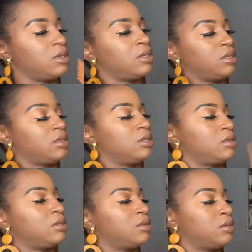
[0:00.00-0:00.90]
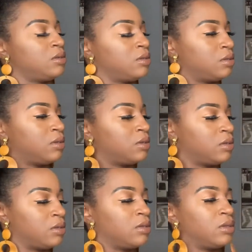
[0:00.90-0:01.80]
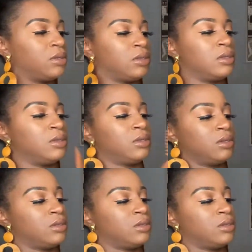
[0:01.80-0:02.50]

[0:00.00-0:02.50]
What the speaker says: Nobody speaks.